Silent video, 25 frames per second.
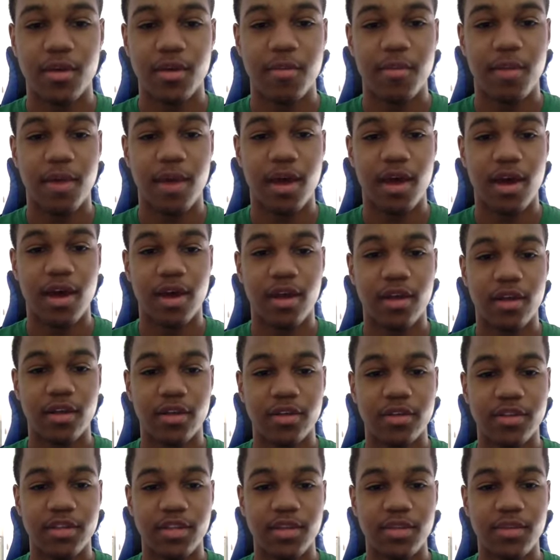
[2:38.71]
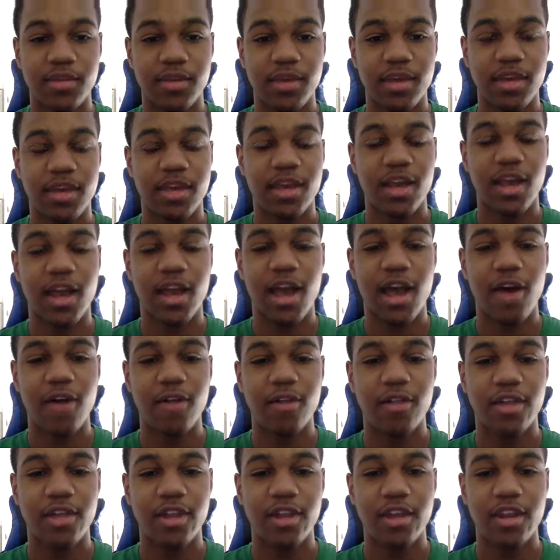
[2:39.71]
My teammate
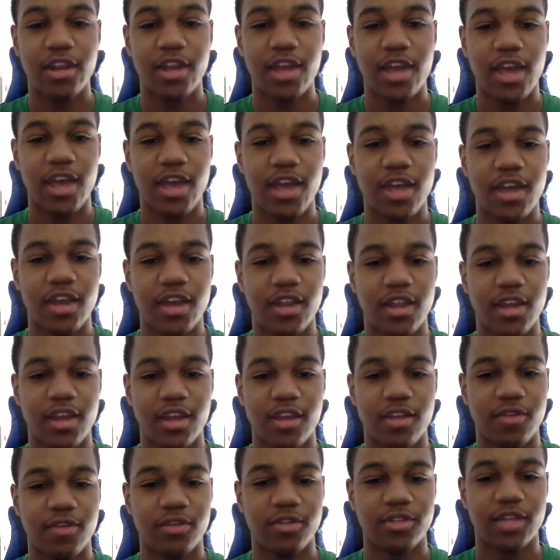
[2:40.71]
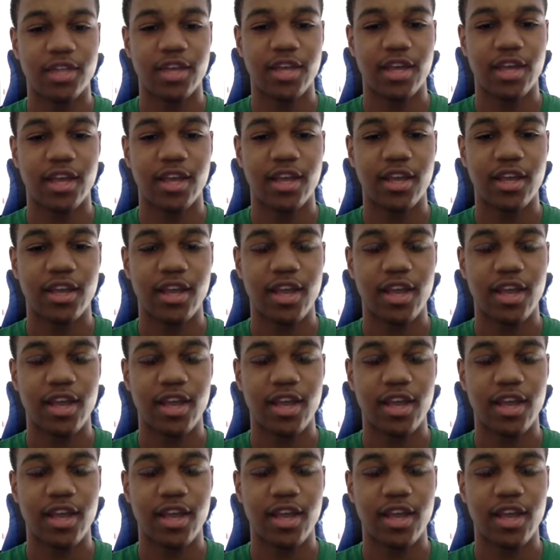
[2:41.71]
outletted it ahead, and it was like